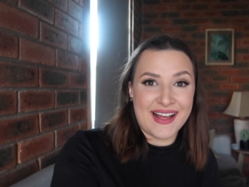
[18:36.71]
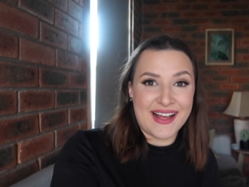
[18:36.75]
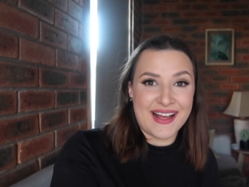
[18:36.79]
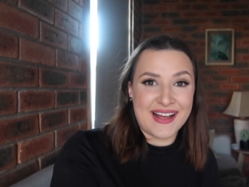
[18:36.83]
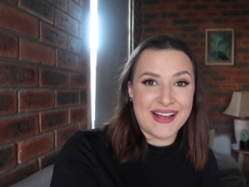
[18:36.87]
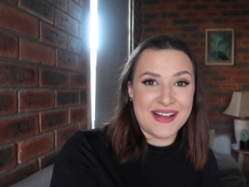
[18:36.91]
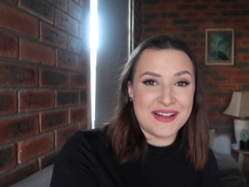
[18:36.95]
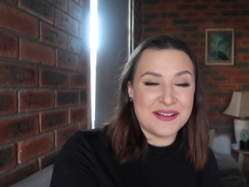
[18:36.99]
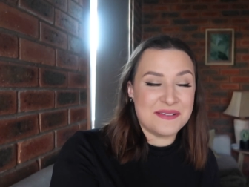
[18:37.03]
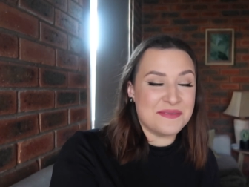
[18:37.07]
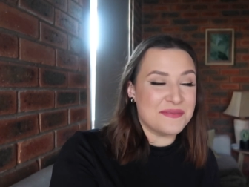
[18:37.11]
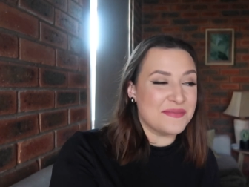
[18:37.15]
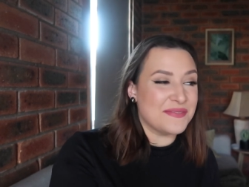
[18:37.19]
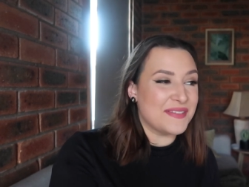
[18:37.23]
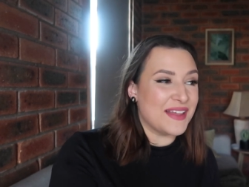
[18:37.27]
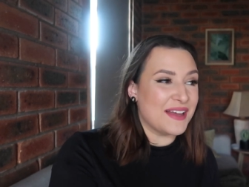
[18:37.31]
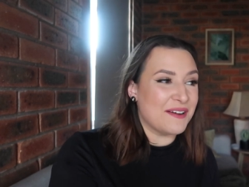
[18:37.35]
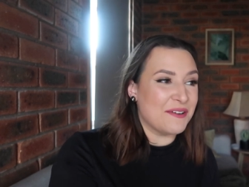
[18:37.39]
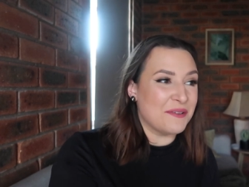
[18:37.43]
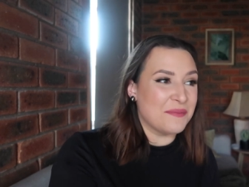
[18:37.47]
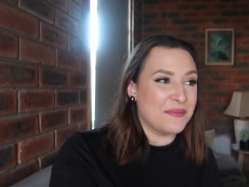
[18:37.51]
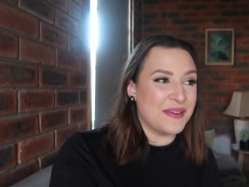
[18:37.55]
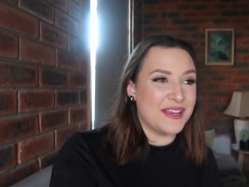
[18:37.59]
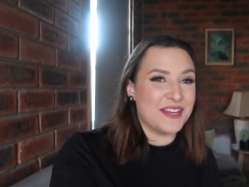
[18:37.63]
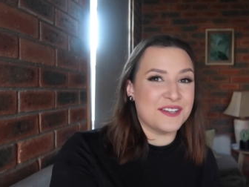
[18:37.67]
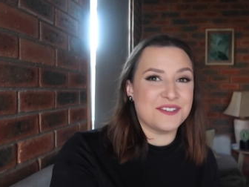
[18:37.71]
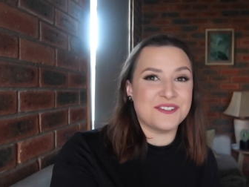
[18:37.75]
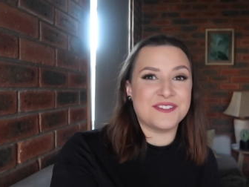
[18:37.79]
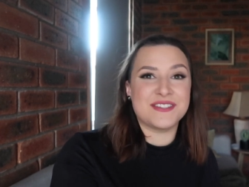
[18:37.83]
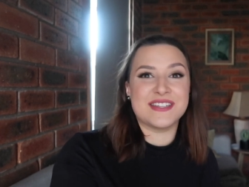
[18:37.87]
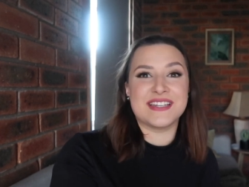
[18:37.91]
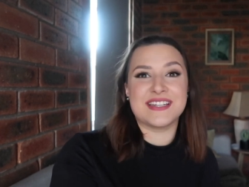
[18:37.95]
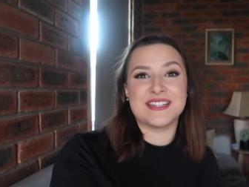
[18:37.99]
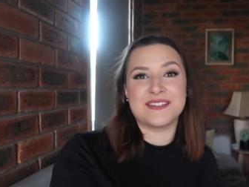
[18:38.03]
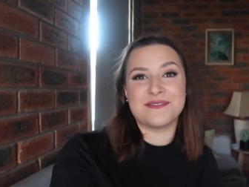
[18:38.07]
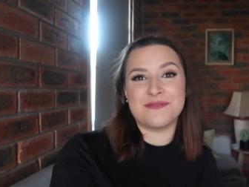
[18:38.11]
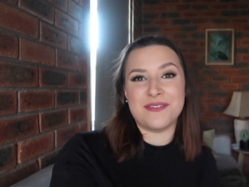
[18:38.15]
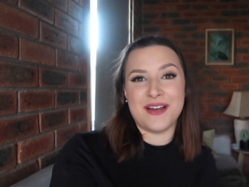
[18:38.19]
That would be
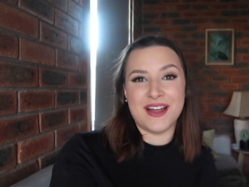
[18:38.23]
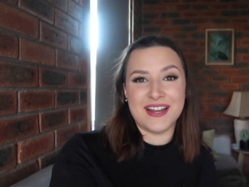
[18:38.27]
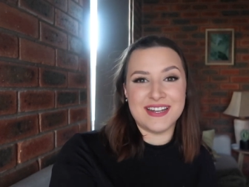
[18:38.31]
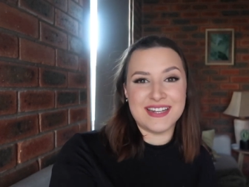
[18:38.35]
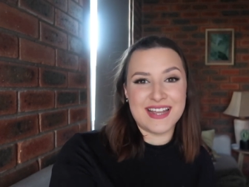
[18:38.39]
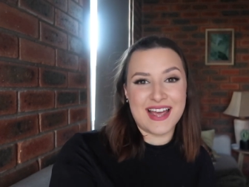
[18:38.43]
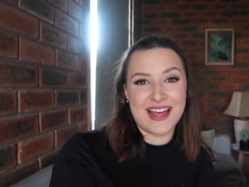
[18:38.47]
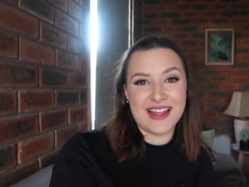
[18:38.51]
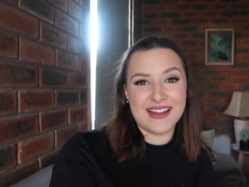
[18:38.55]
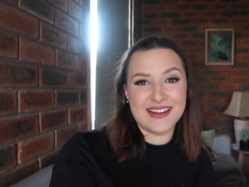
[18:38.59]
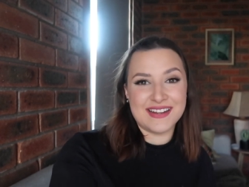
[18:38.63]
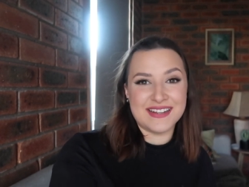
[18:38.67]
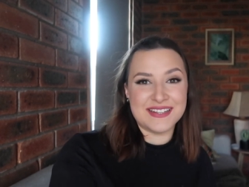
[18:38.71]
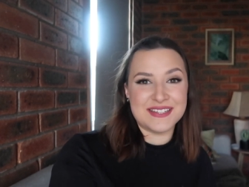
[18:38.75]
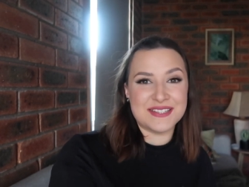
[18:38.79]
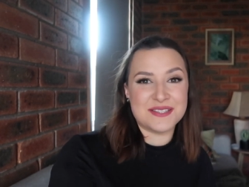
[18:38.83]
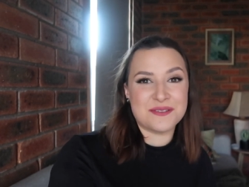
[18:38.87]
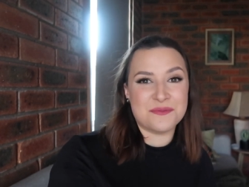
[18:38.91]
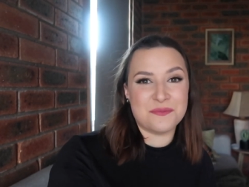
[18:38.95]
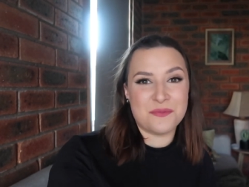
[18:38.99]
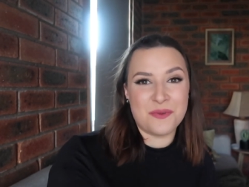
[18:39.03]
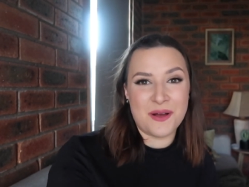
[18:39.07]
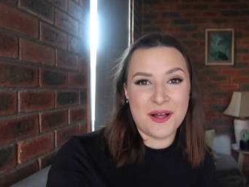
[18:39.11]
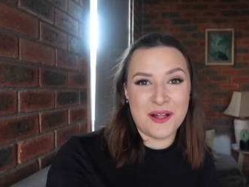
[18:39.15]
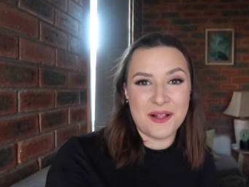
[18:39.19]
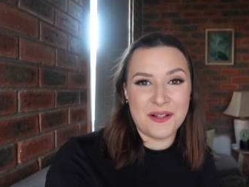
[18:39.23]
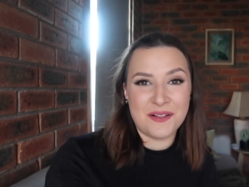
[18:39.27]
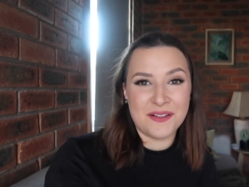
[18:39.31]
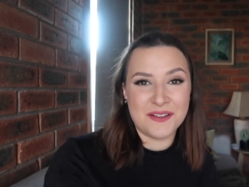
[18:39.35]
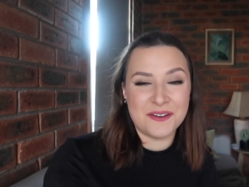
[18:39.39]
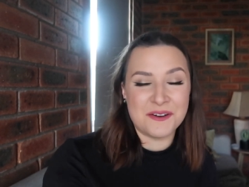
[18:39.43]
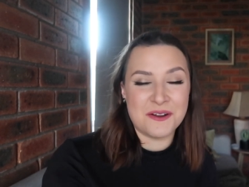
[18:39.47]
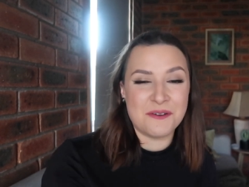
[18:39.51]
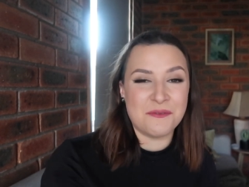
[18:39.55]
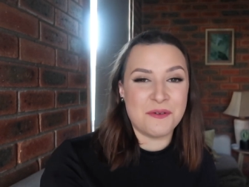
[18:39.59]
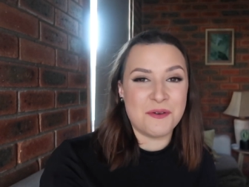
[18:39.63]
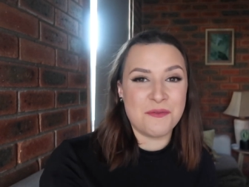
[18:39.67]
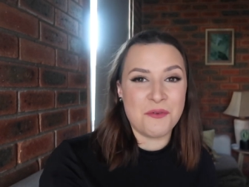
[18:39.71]
interesting to find out as well. I
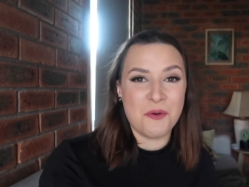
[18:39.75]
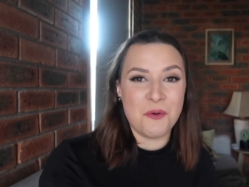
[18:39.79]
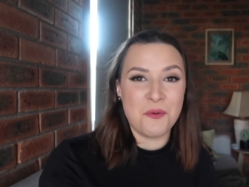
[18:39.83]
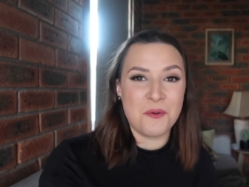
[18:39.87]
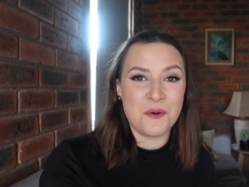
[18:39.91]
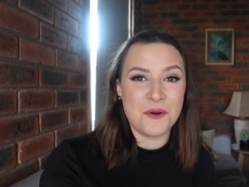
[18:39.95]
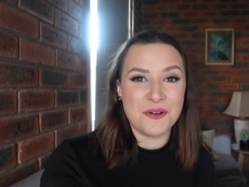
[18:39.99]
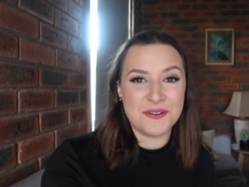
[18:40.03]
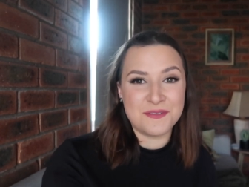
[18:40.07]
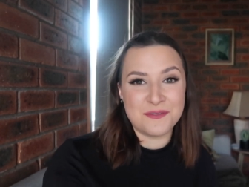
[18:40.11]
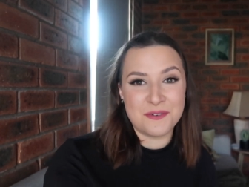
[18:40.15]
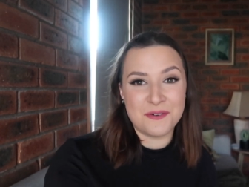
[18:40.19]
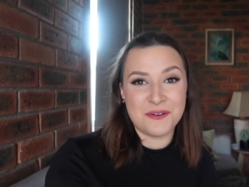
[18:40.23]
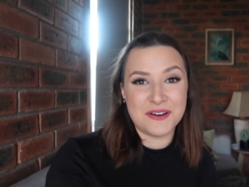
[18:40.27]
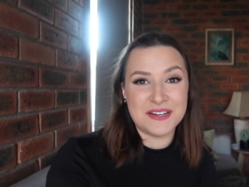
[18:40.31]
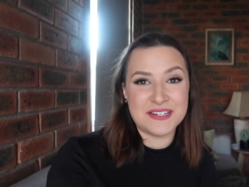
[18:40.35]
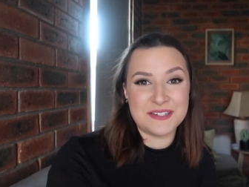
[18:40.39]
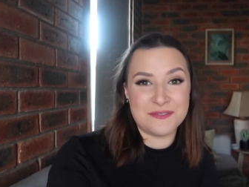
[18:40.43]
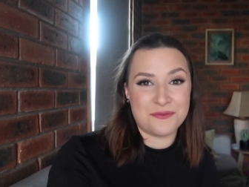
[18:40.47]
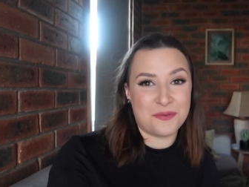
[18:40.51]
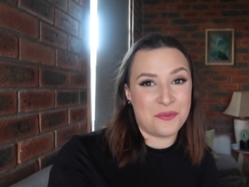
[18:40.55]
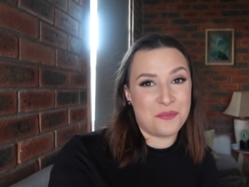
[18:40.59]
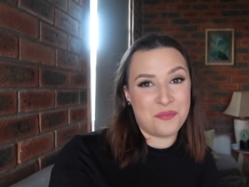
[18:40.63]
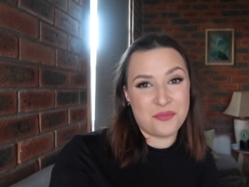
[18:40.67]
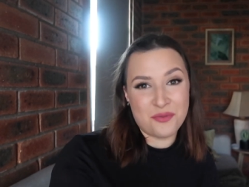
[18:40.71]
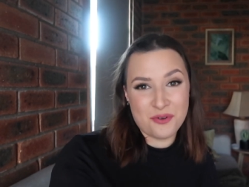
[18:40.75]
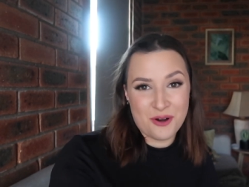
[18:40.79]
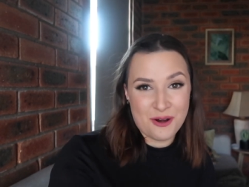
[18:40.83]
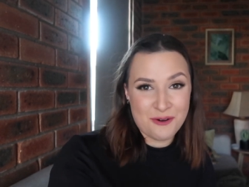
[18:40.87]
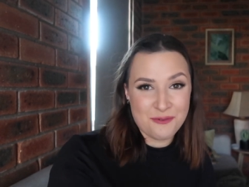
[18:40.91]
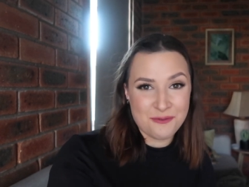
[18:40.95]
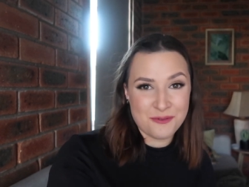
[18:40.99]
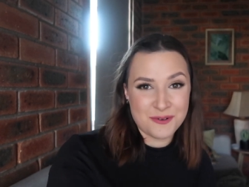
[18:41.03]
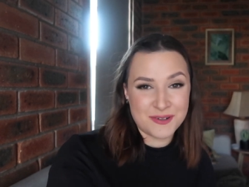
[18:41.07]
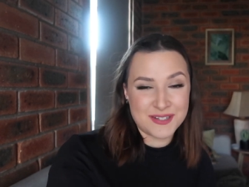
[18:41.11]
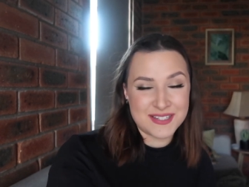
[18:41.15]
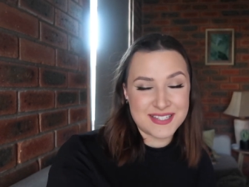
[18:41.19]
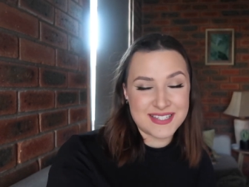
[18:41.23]
know we've all got very different
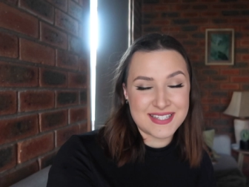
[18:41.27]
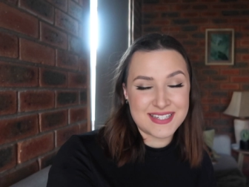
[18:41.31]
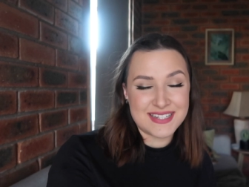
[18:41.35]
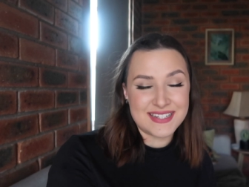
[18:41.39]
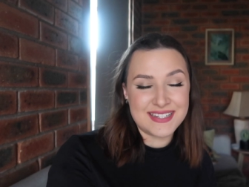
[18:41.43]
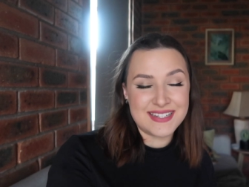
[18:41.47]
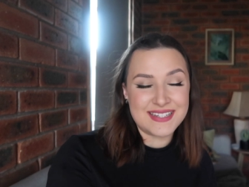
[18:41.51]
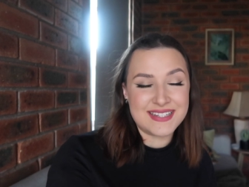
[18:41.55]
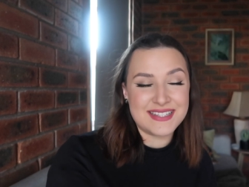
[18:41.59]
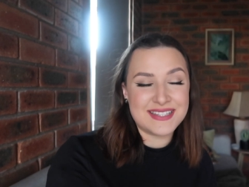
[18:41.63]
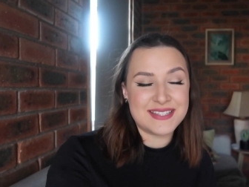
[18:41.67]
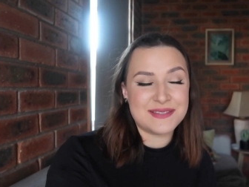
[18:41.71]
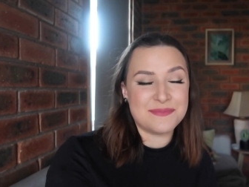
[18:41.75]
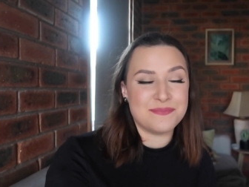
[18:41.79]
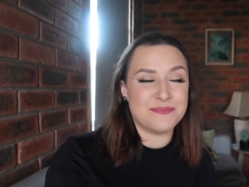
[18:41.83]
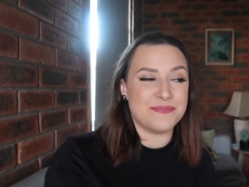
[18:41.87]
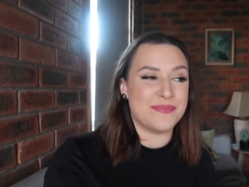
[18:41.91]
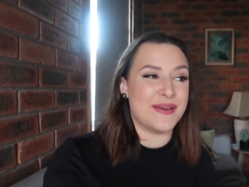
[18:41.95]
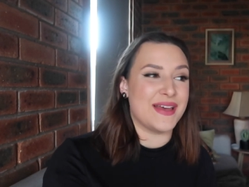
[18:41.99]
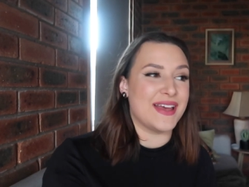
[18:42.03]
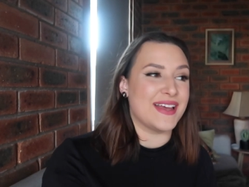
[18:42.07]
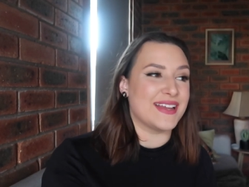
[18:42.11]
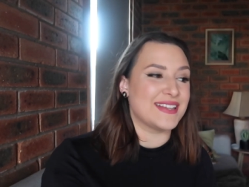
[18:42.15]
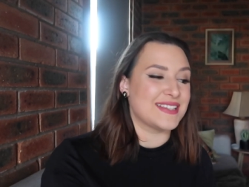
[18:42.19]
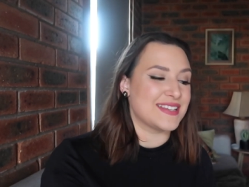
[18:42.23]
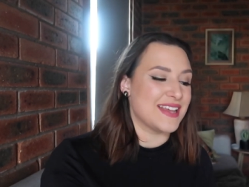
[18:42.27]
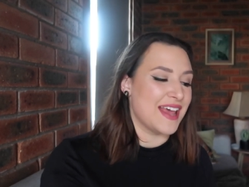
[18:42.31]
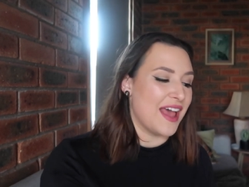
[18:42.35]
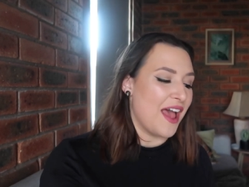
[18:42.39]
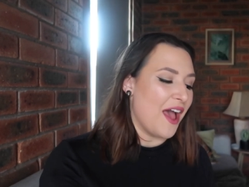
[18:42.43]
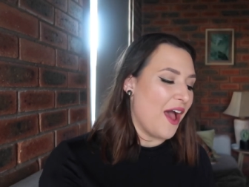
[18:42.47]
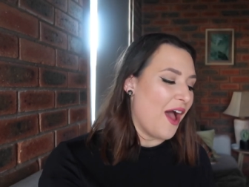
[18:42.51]
preferences, but